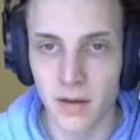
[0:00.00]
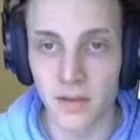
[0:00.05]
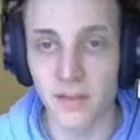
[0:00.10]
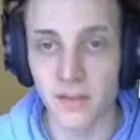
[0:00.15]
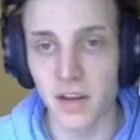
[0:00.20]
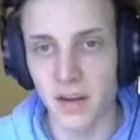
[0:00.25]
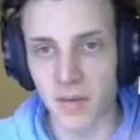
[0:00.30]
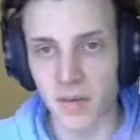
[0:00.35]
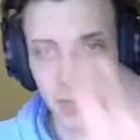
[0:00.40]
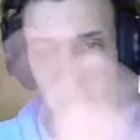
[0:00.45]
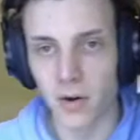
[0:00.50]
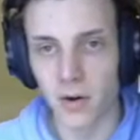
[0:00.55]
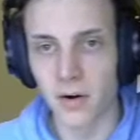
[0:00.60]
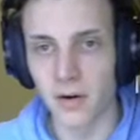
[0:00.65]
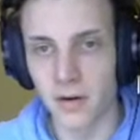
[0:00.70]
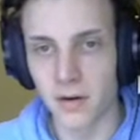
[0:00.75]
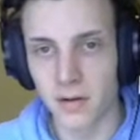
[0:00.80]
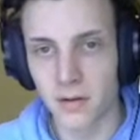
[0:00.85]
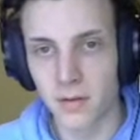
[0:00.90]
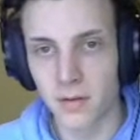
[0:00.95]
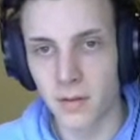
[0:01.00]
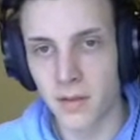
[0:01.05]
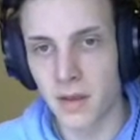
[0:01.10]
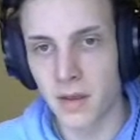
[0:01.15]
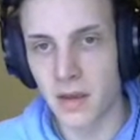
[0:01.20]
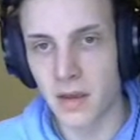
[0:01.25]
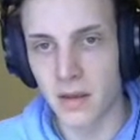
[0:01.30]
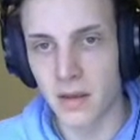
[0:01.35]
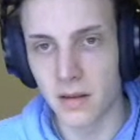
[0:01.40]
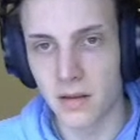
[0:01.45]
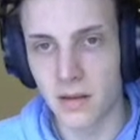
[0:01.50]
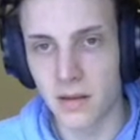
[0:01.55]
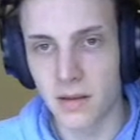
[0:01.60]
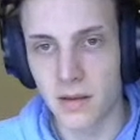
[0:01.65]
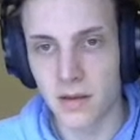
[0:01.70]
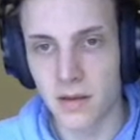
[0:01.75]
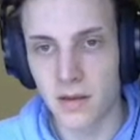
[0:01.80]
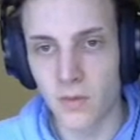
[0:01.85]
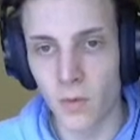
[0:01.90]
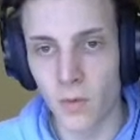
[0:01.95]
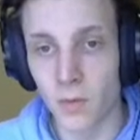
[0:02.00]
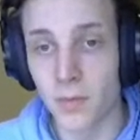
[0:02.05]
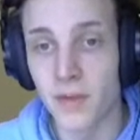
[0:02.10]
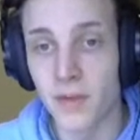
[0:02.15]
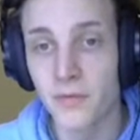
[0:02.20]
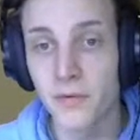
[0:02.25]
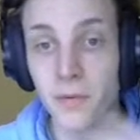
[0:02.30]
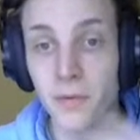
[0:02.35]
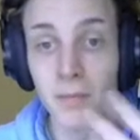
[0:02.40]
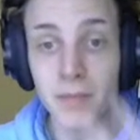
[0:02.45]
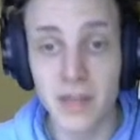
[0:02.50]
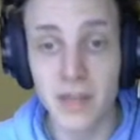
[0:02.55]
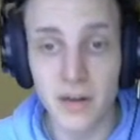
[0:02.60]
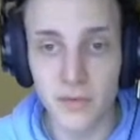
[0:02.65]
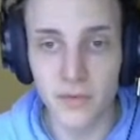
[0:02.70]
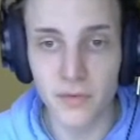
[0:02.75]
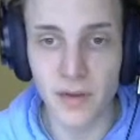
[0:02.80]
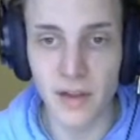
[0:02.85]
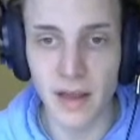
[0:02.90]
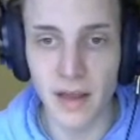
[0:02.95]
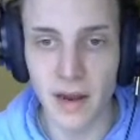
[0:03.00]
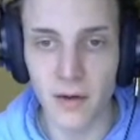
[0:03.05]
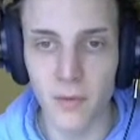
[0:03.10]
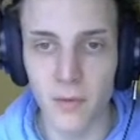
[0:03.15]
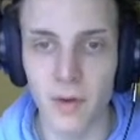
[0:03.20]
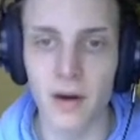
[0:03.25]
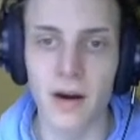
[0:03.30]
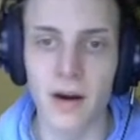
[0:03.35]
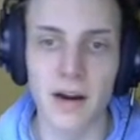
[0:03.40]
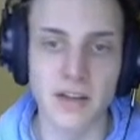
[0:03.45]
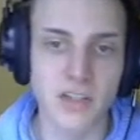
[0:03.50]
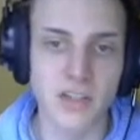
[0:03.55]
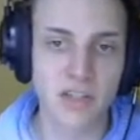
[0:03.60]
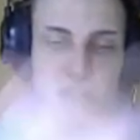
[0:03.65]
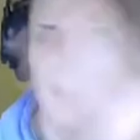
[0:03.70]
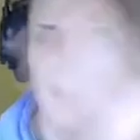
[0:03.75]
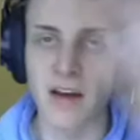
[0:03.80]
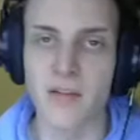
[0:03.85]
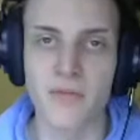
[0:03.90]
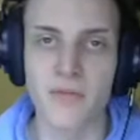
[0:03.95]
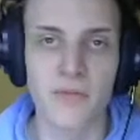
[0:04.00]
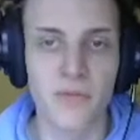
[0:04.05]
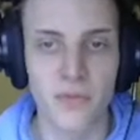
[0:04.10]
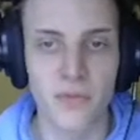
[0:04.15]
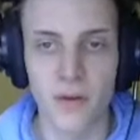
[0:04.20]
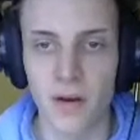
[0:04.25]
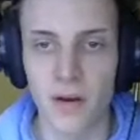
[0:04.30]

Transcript: second part that will be for me to fill out, where I just have